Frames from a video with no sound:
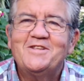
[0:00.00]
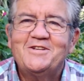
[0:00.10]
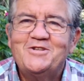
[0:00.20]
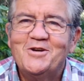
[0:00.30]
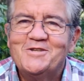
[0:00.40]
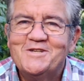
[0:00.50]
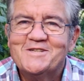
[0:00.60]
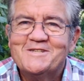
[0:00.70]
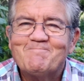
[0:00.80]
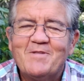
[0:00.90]
to the
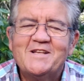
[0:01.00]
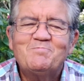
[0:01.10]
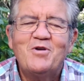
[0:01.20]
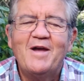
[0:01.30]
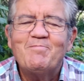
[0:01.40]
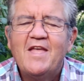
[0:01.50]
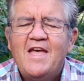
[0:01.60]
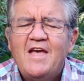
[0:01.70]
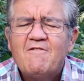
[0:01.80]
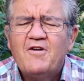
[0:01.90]
churches. Let's pray.
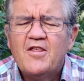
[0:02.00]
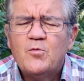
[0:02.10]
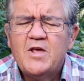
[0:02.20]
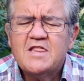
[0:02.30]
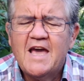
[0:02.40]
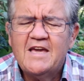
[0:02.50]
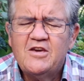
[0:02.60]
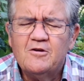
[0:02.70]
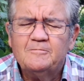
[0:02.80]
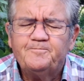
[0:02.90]
Father, we
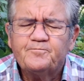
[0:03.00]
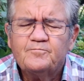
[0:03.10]
thank you